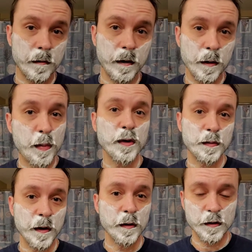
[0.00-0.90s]
You can push
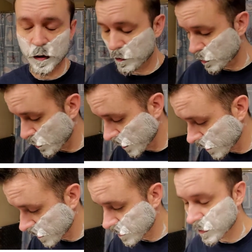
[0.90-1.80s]
me to a certain point
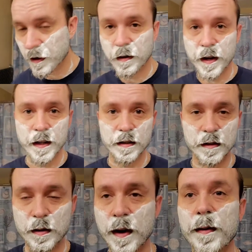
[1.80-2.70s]
and it's just all niceties
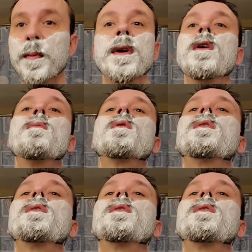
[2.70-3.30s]
go out the window. I'm only